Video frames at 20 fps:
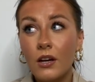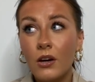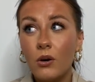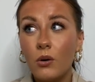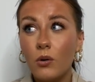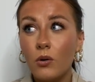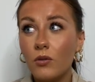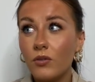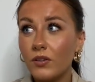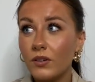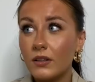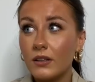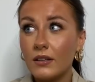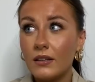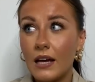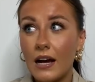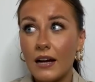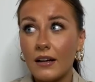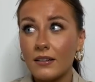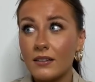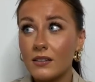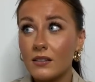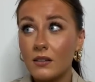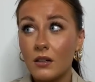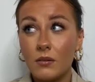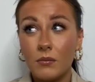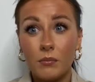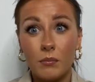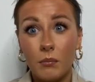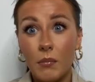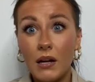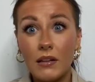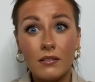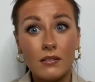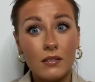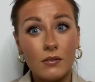over the last month,